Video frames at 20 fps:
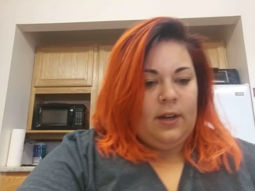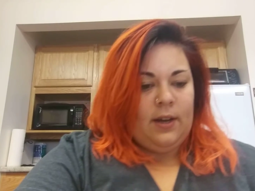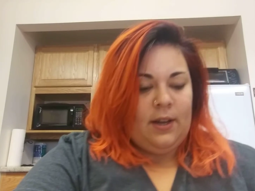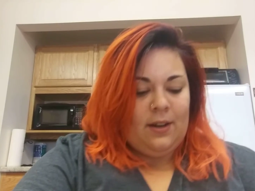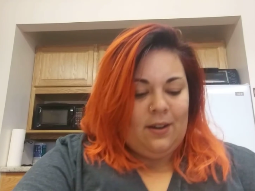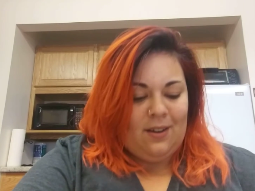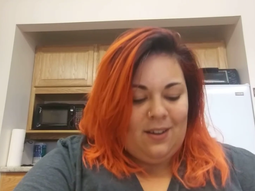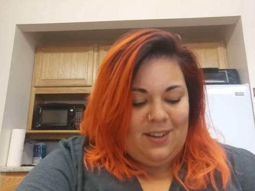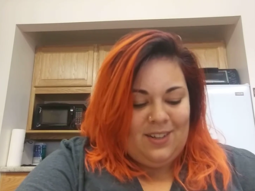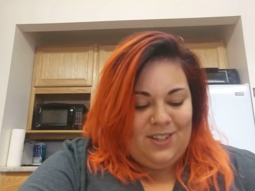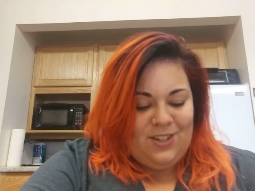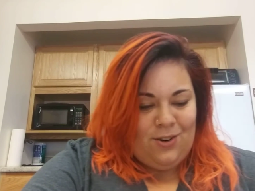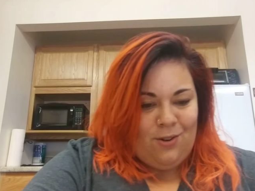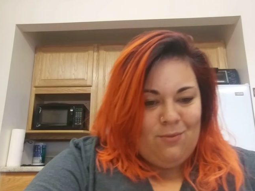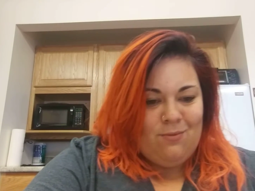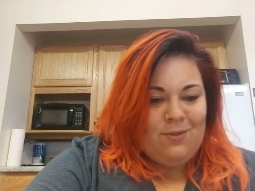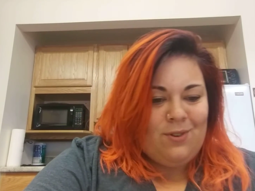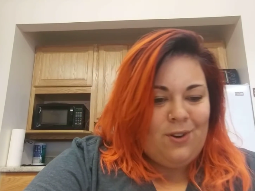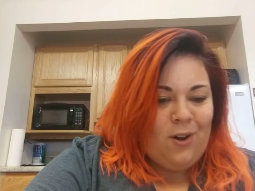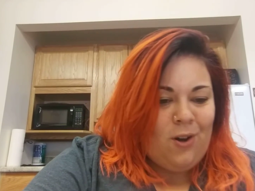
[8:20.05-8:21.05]
And I
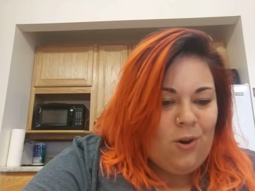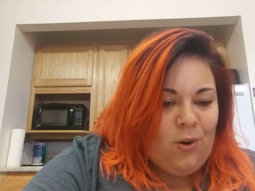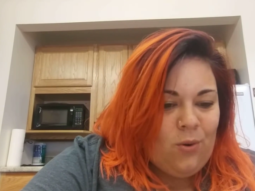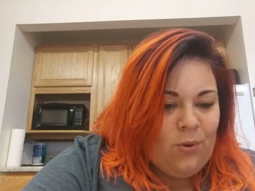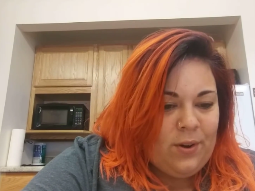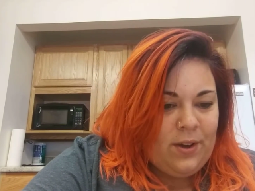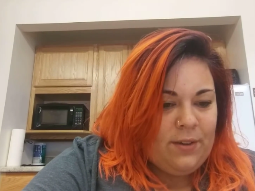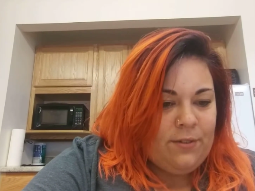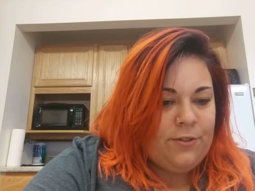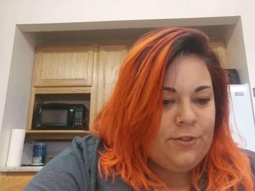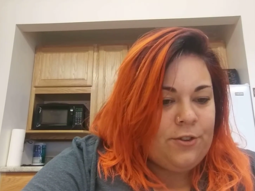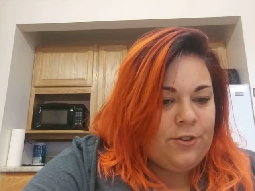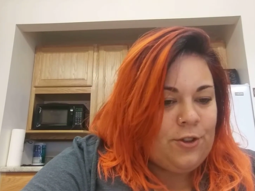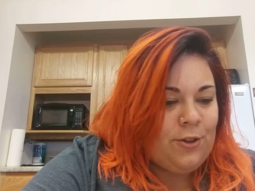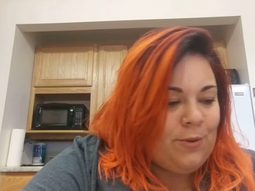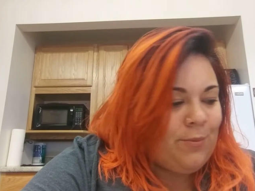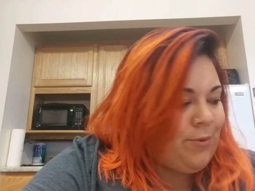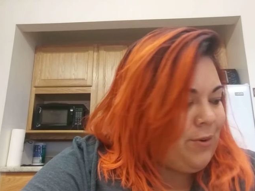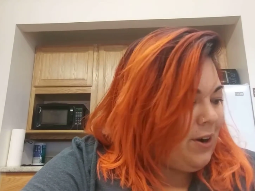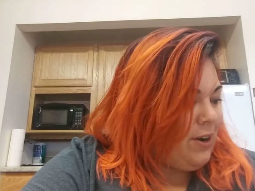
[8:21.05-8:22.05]
don't know if
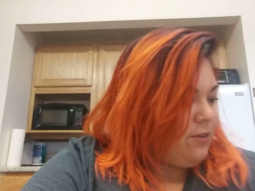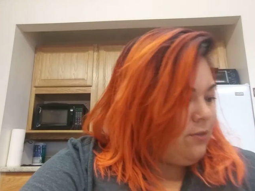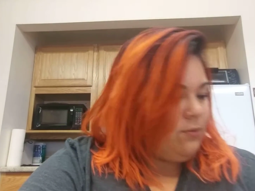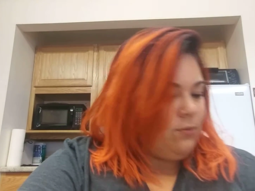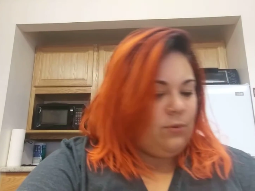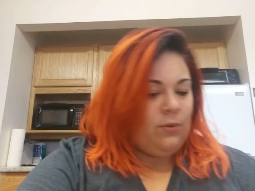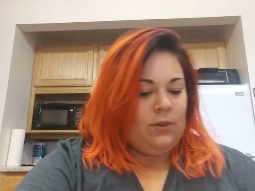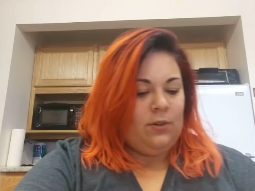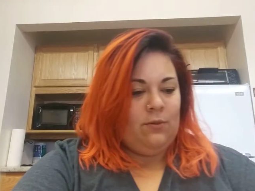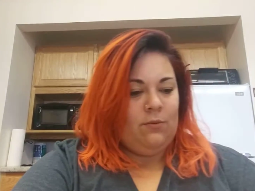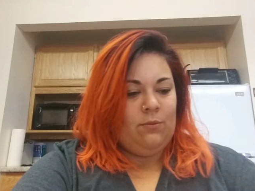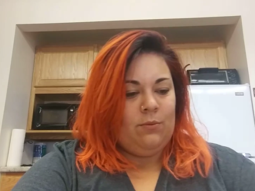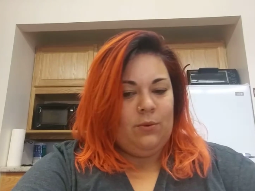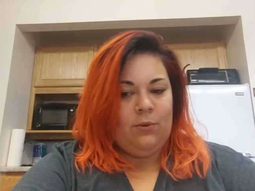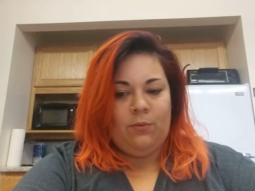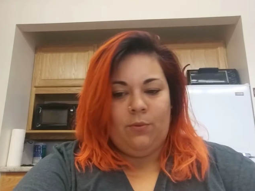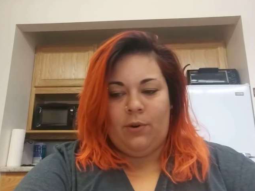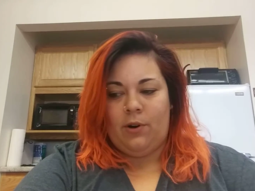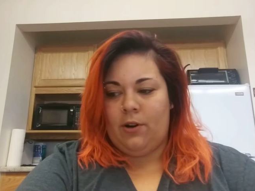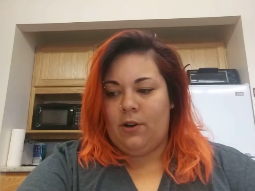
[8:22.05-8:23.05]
the brown one
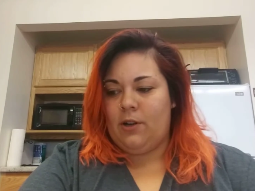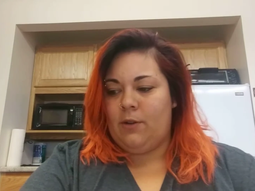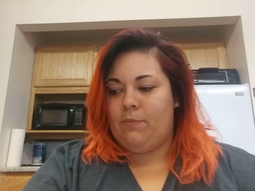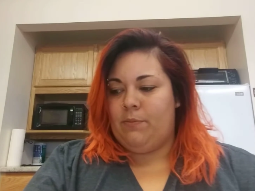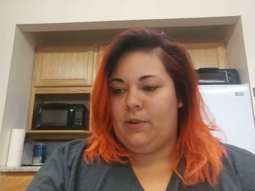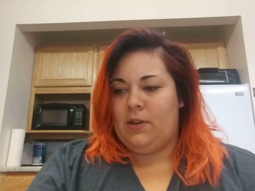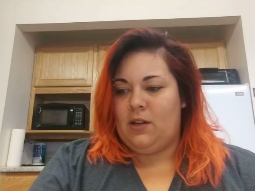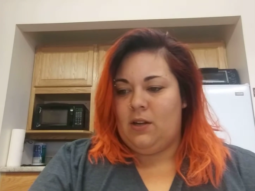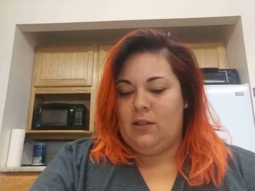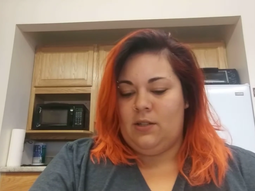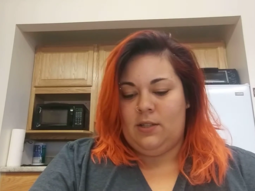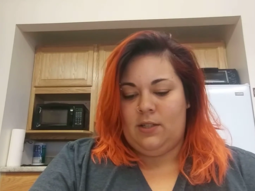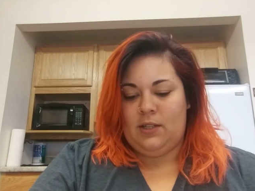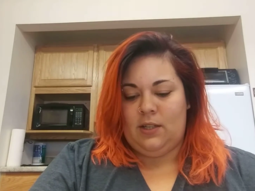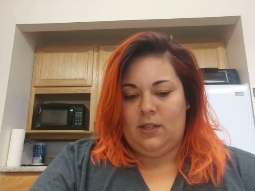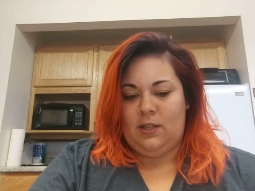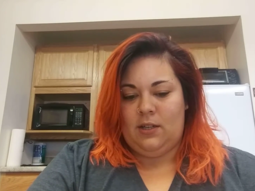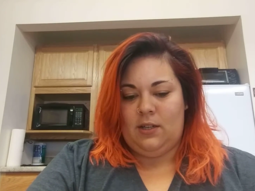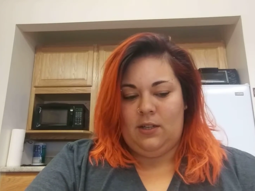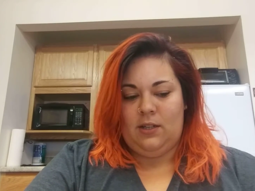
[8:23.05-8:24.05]
will work because
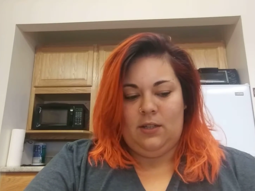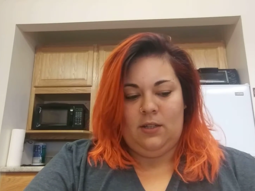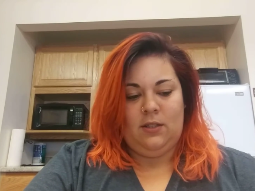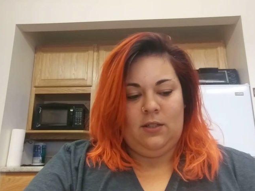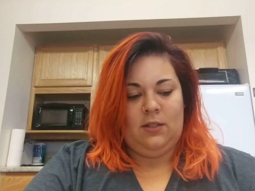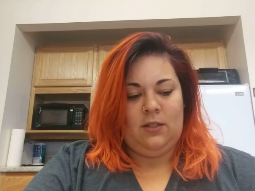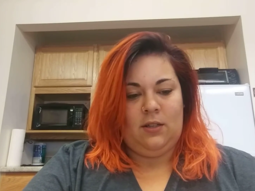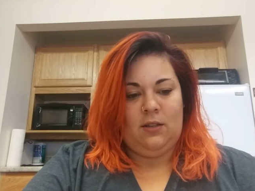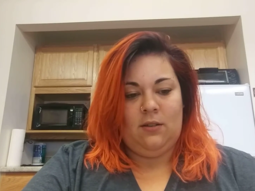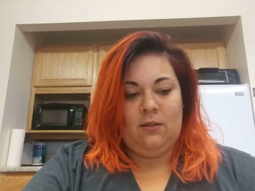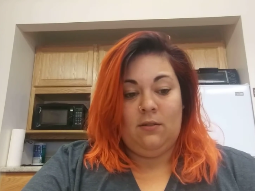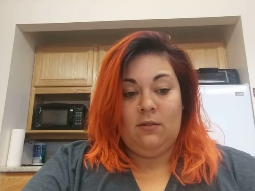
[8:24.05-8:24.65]
it is,